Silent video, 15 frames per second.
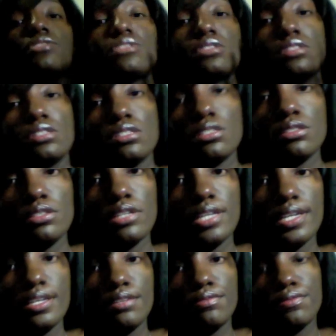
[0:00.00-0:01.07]
of just sits on your
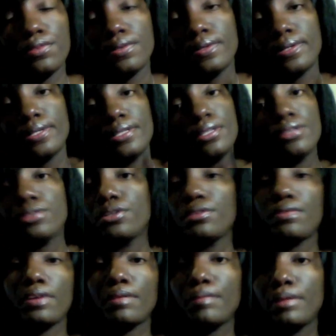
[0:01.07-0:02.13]
head for the
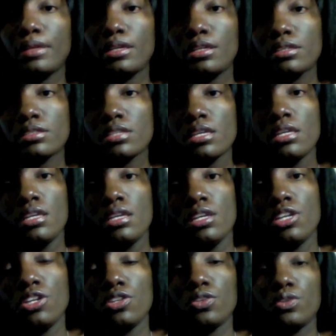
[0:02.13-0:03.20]
35 minutes.
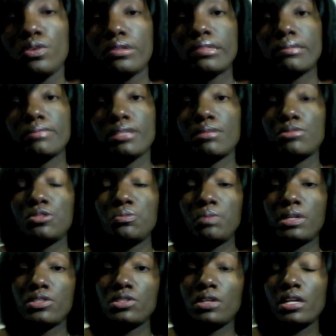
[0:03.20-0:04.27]
You know, sometimes you
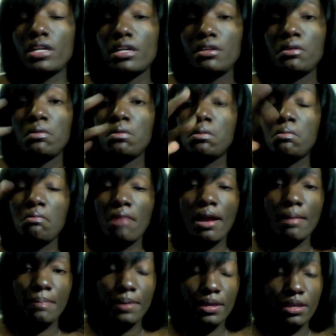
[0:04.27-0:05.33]
might try
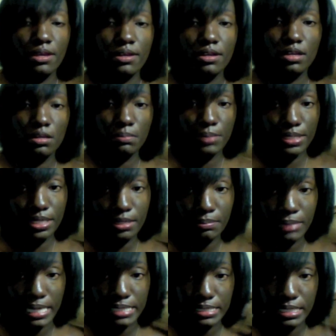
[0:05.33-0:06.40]
putting a
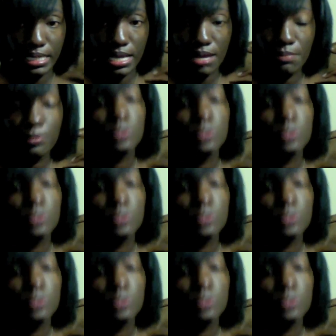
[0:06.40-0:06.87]
plastic cap